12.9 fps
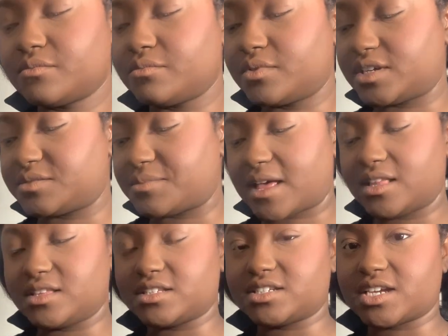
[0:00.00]
blush palette
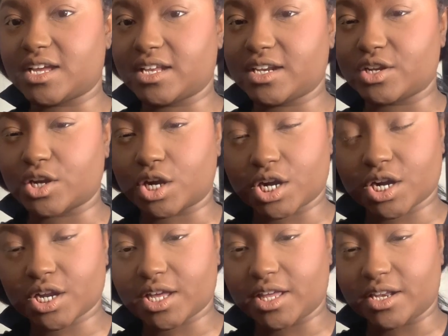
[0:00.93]
in the shade
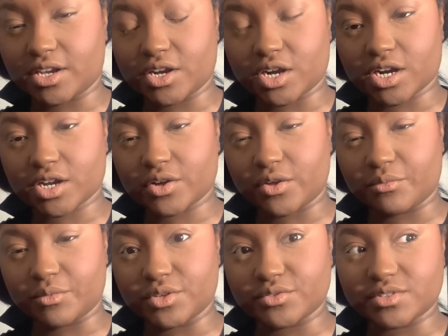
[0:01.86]
dark, and
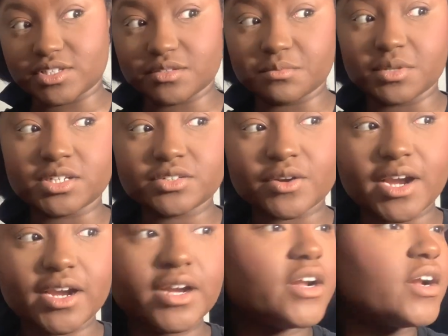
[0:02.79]
we use this blush right
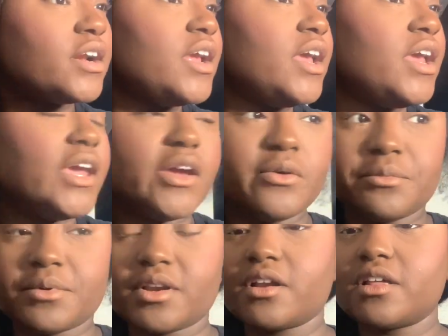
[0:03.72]
here. And we
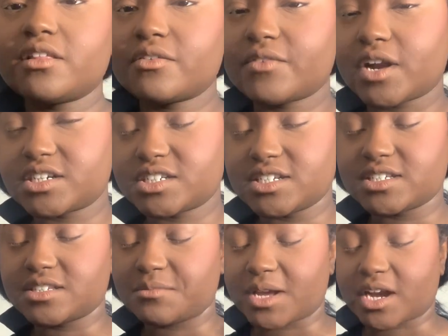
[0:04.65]
put it all over our
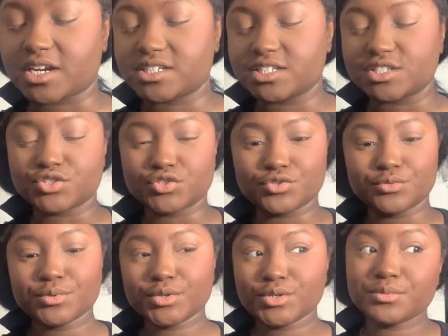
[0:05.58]
cheeks to make our cheeks
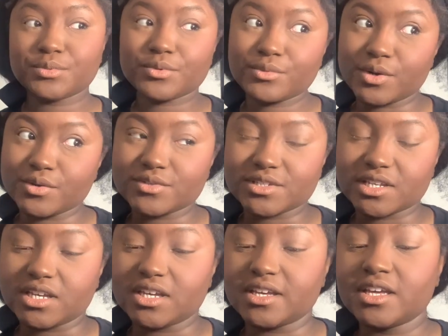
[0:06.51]
super duper
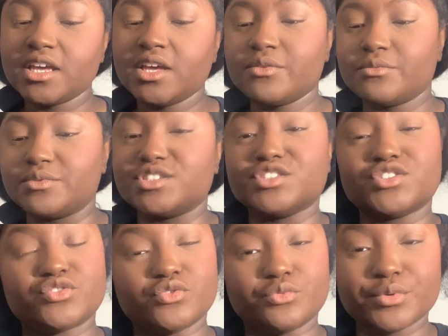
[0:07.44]
rosy, which is
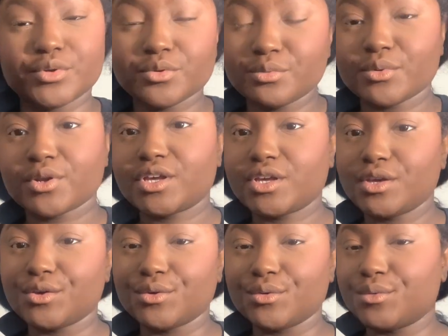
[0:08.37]
super duper
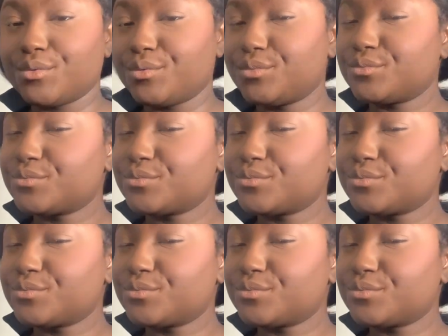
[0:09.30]
cute.